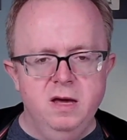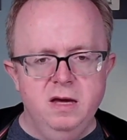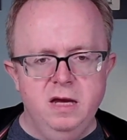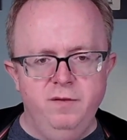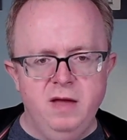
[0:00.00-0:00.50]

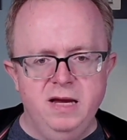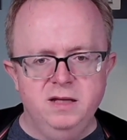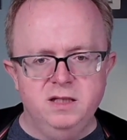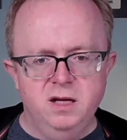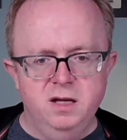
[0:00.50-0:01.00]
if that
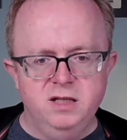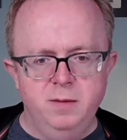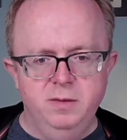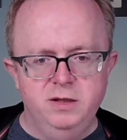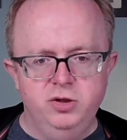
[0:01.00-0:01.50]

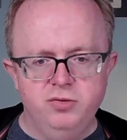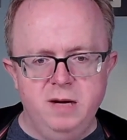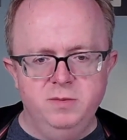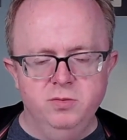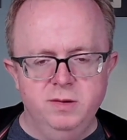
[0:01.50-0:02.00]
table is
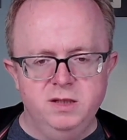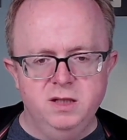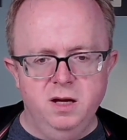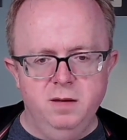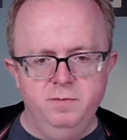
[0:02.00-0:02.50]
draped or it's
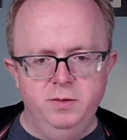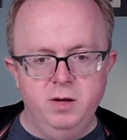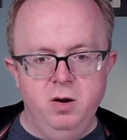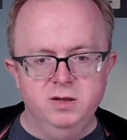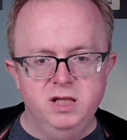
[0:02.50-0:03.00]
you
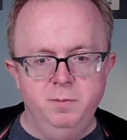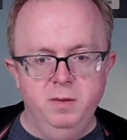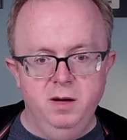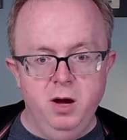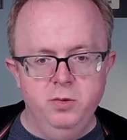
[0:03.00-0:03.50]
can't see
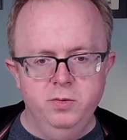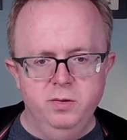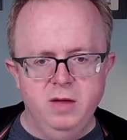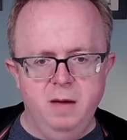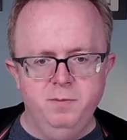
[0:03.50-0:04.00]
below
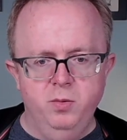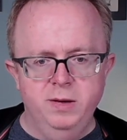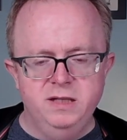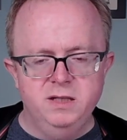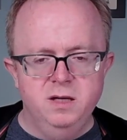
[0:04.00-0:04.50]
that
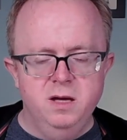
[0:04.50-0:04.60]
point,